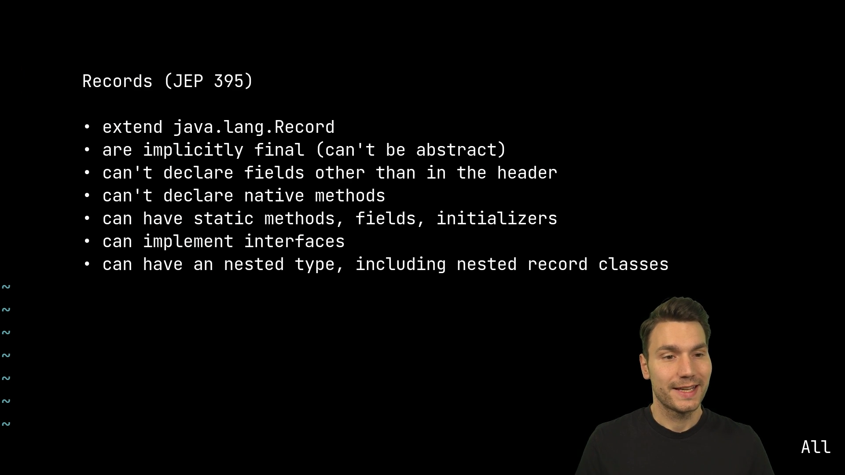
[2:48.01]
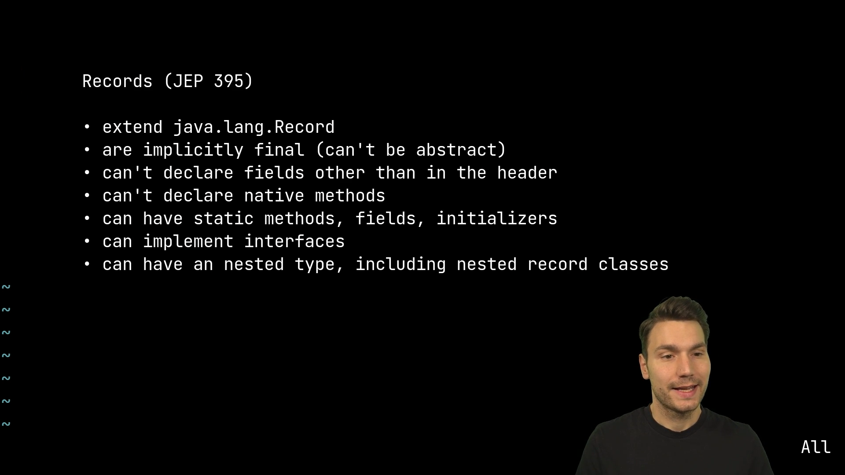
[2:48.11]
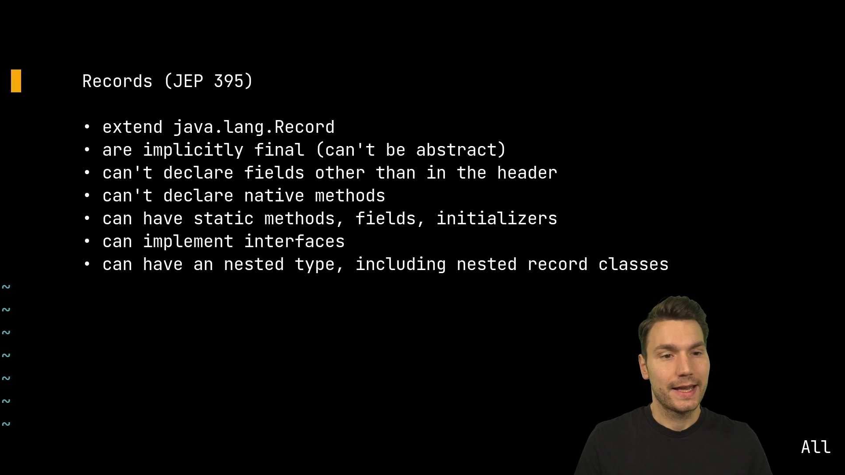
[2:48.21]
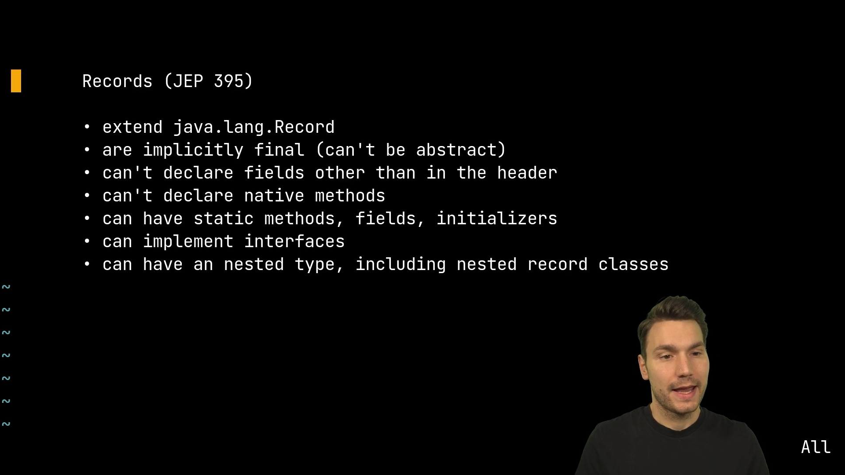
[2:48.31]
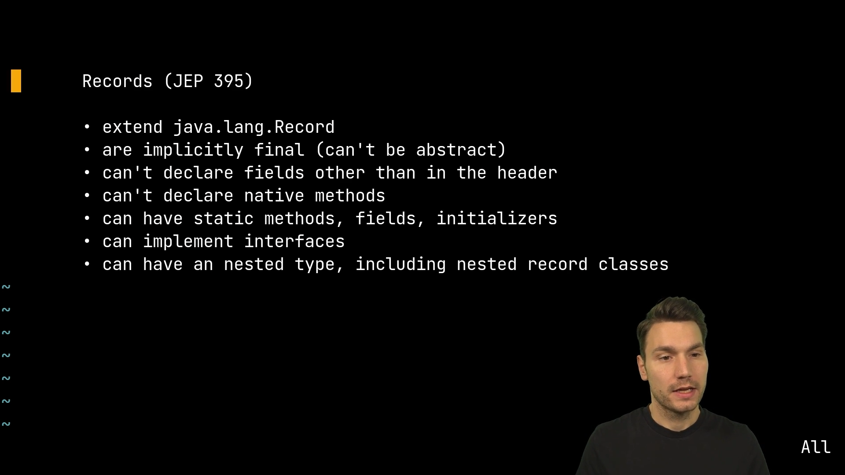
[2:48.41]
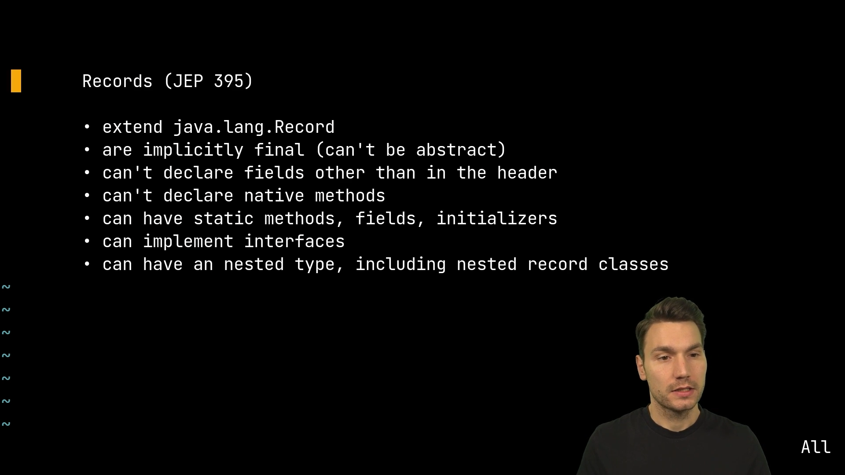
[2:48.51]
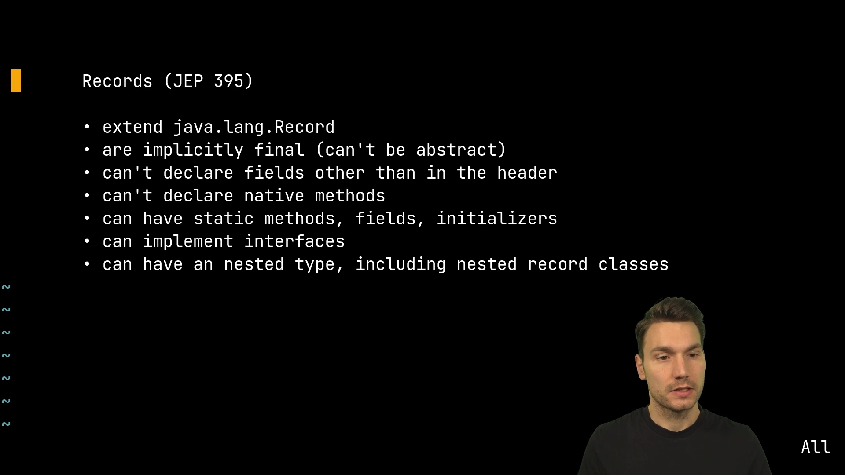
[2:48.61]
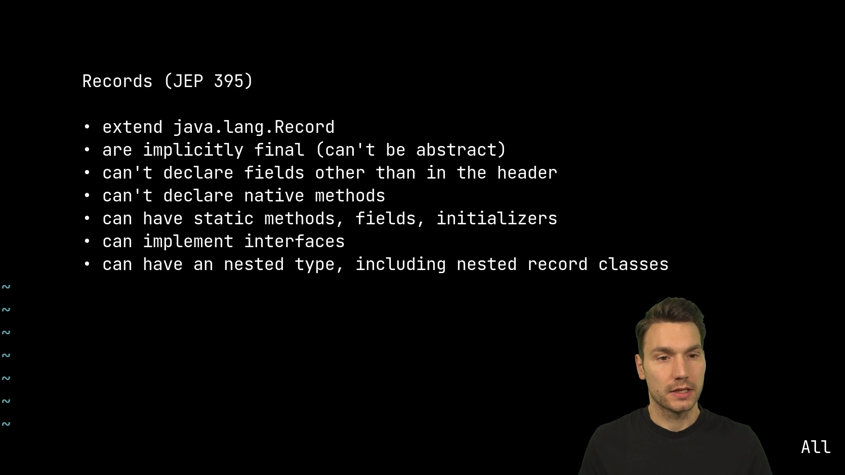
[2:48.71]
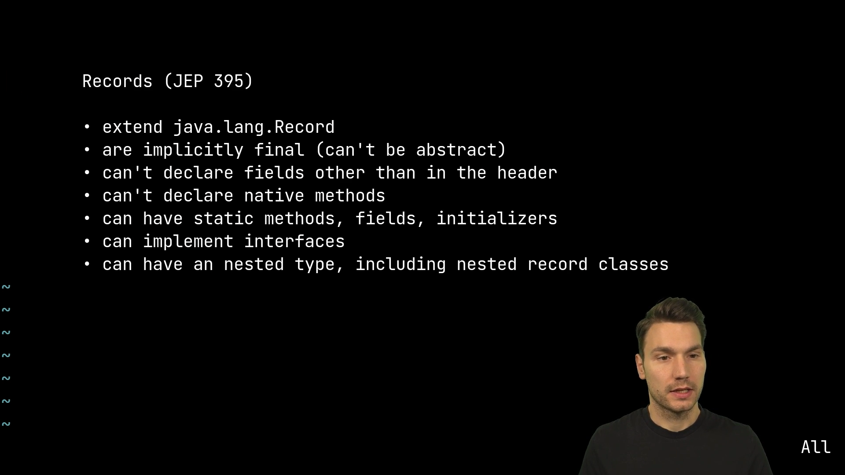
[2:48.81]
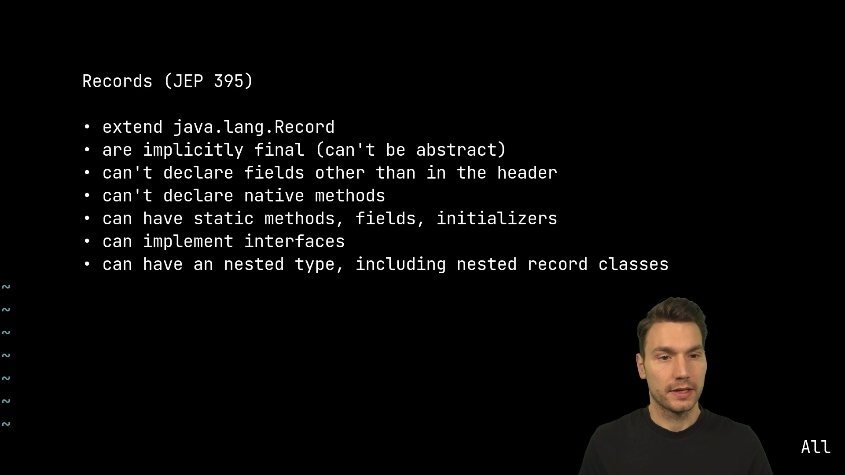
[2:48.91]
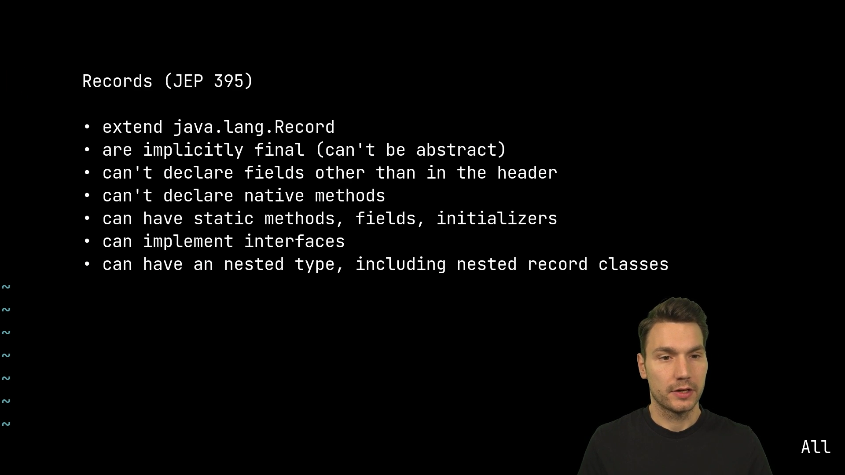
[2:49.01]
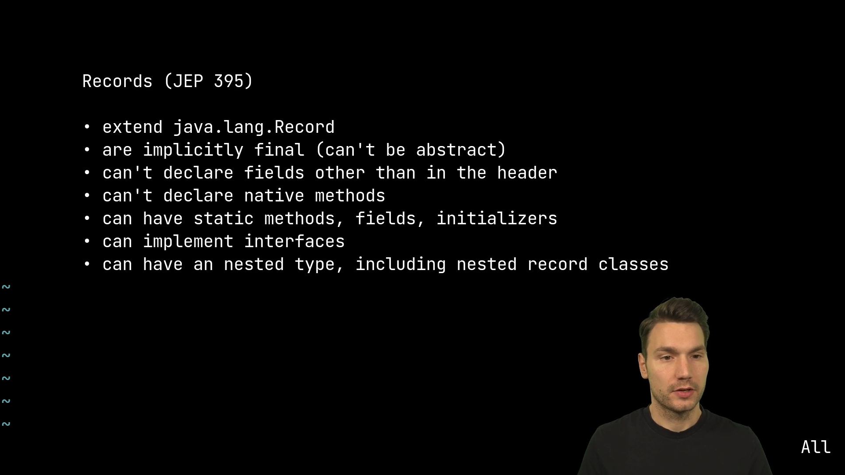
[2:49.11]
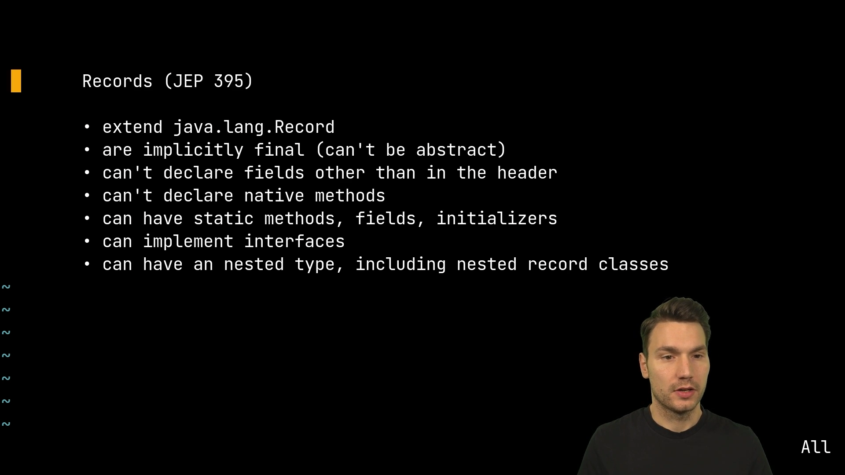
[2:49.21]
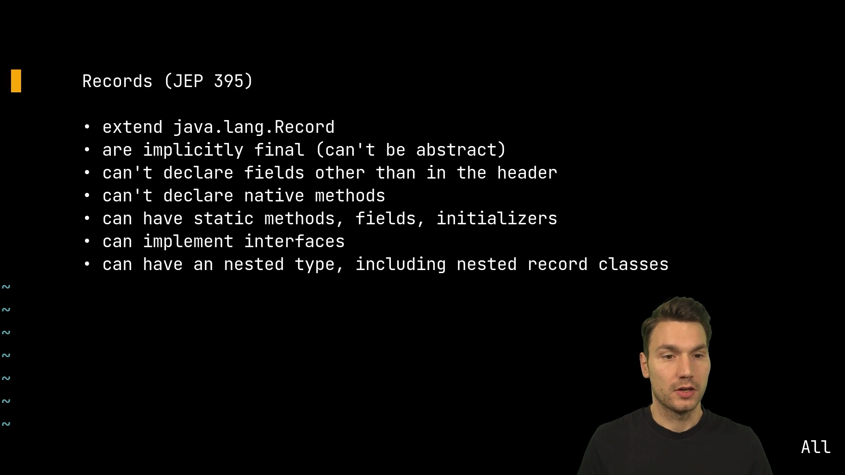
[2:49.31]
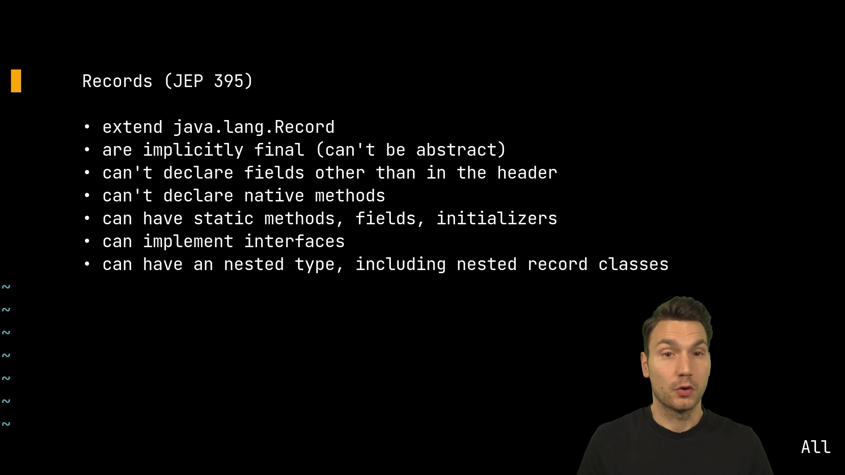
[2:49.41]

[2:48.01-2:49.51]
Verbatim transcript: they can't declare uh,